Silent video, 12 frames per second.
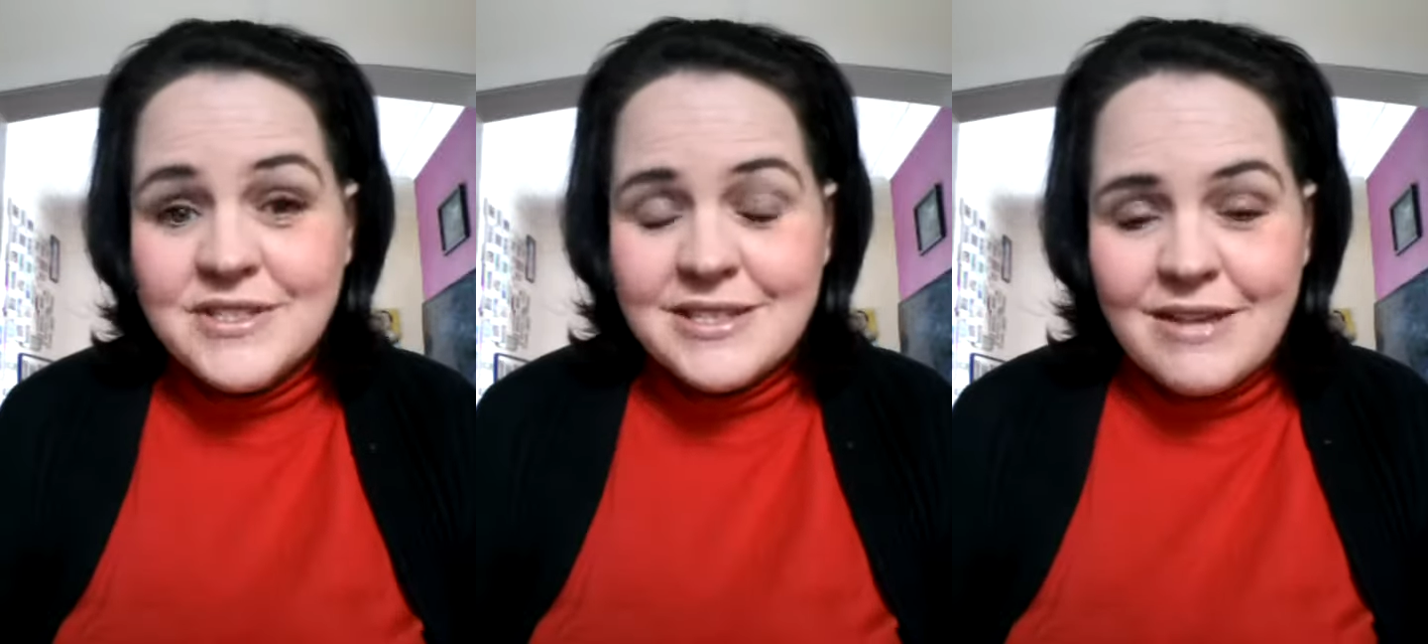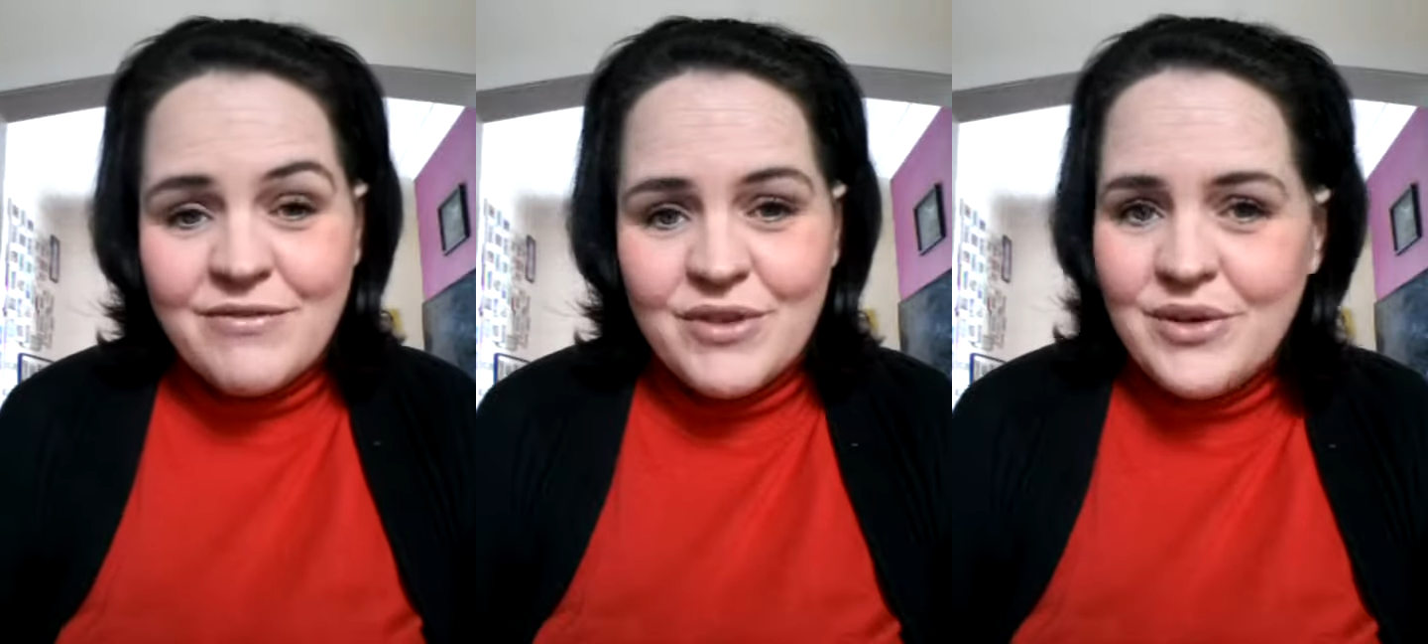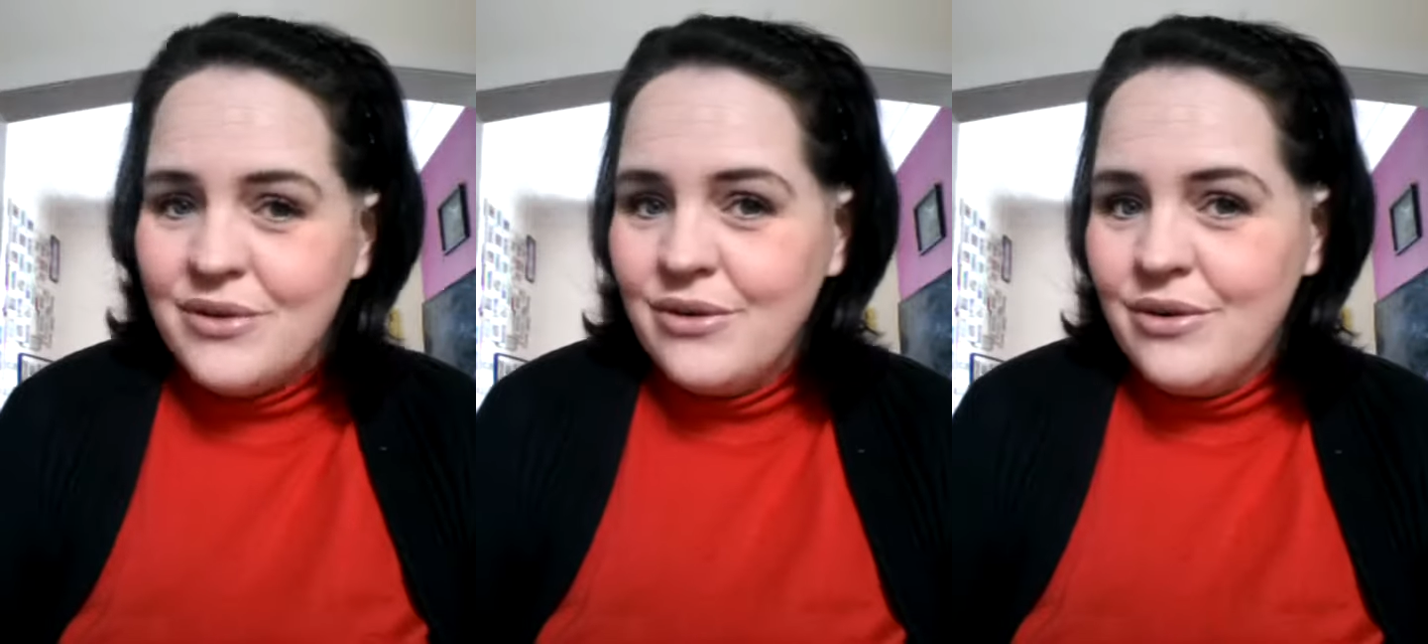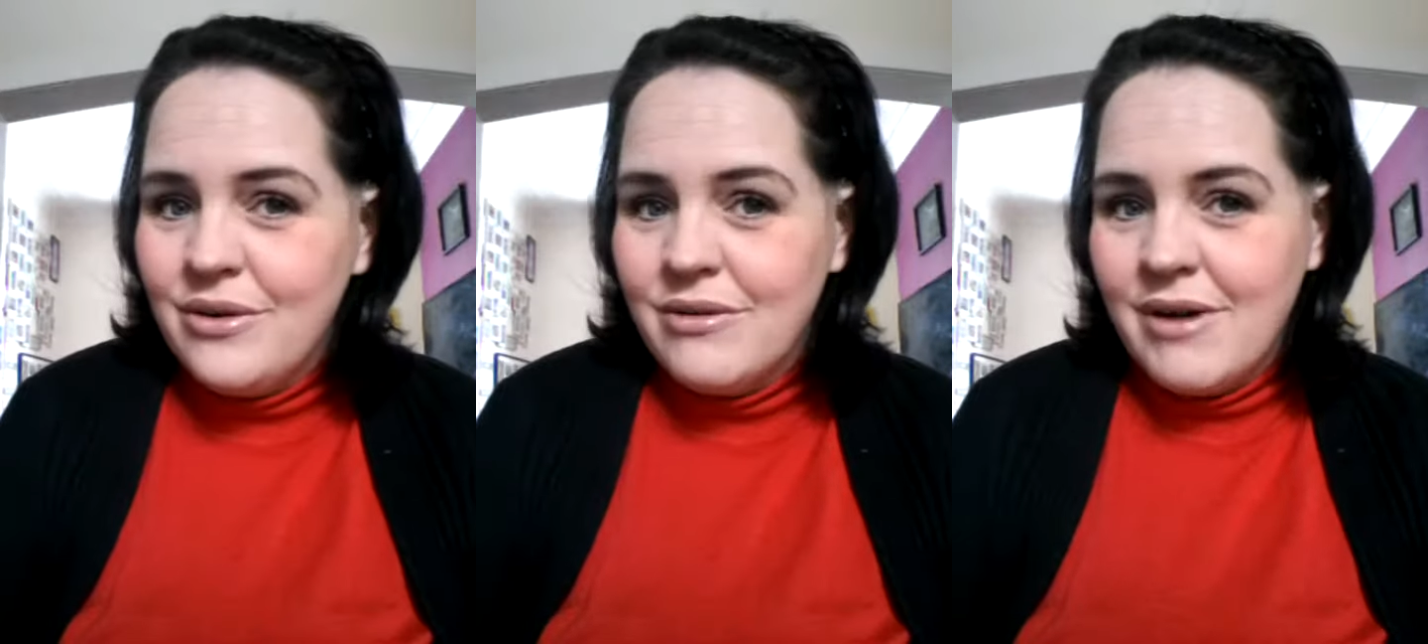7
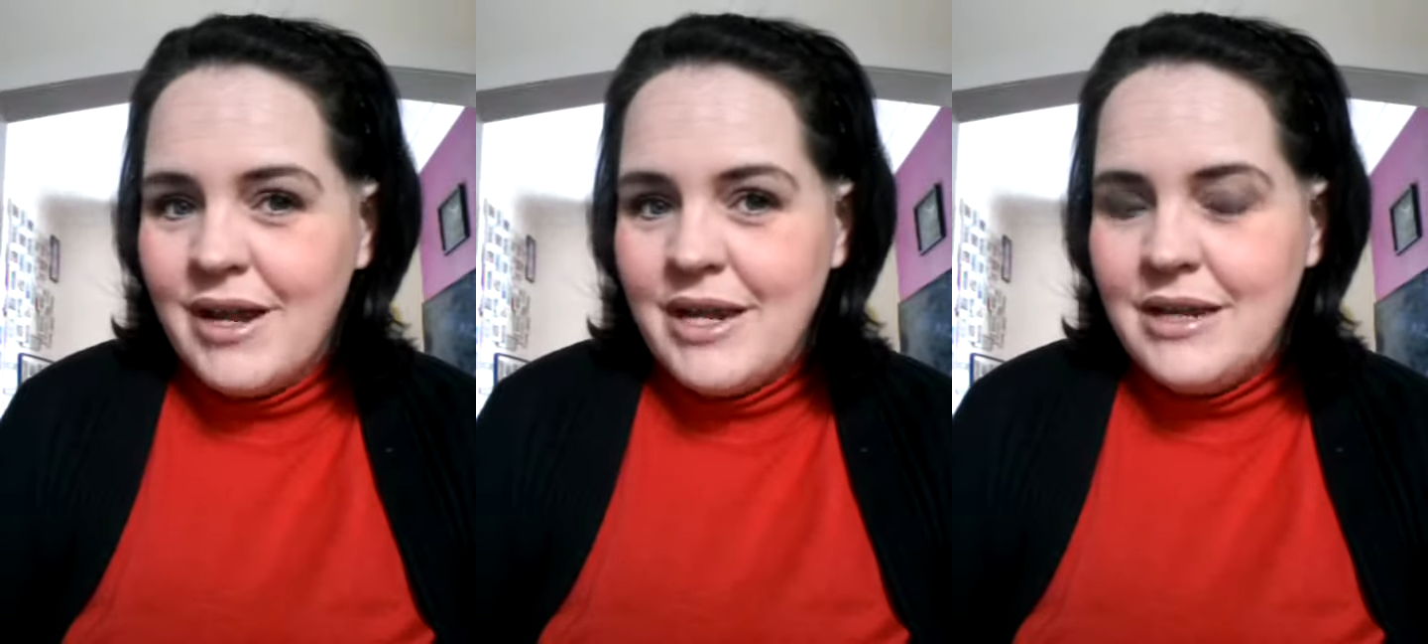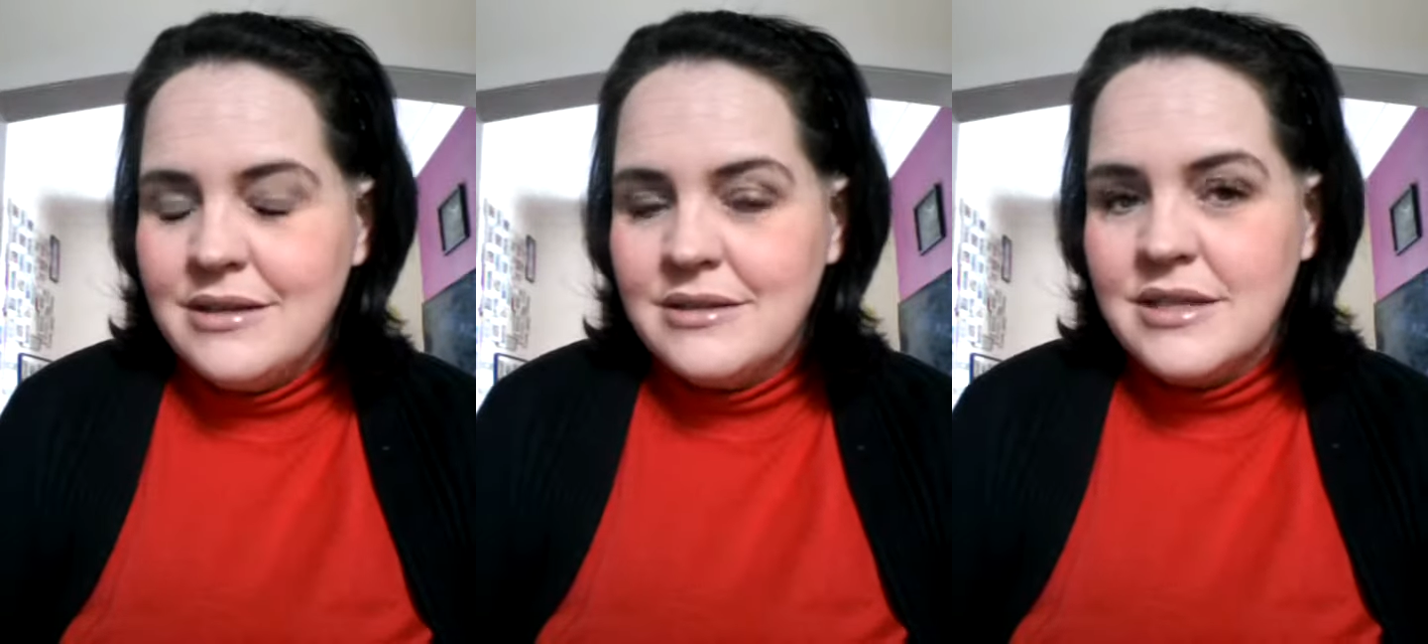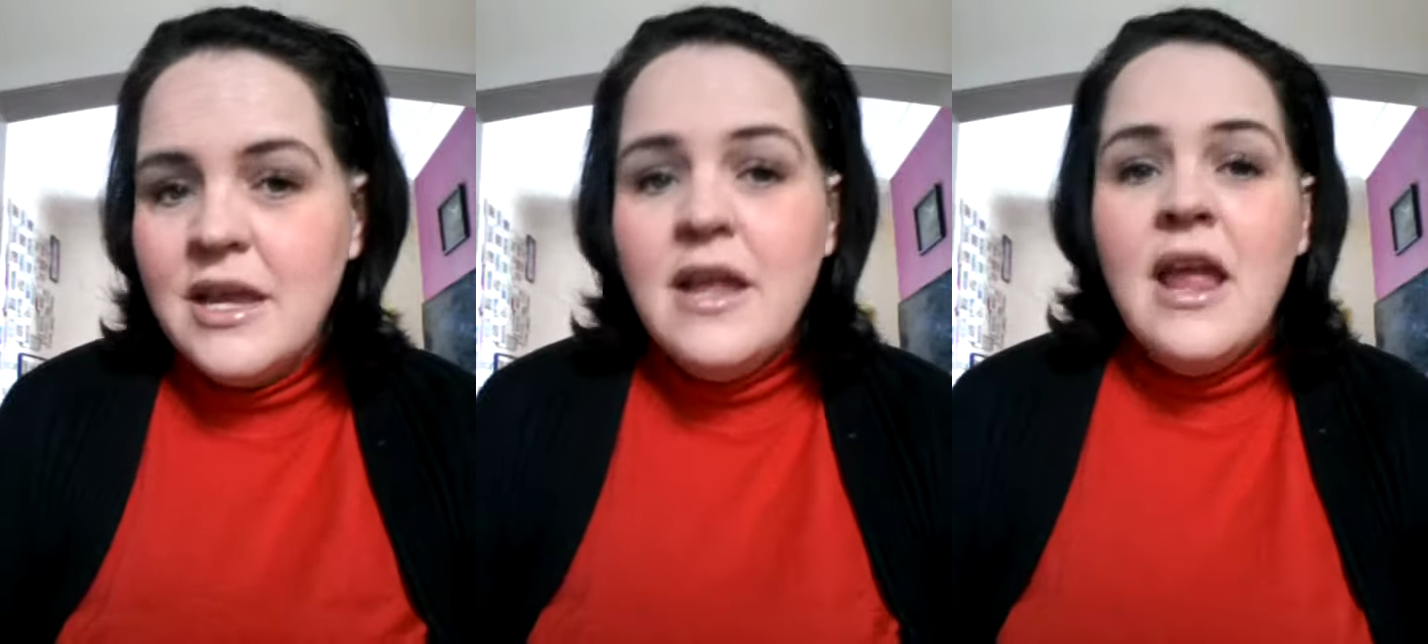or 8.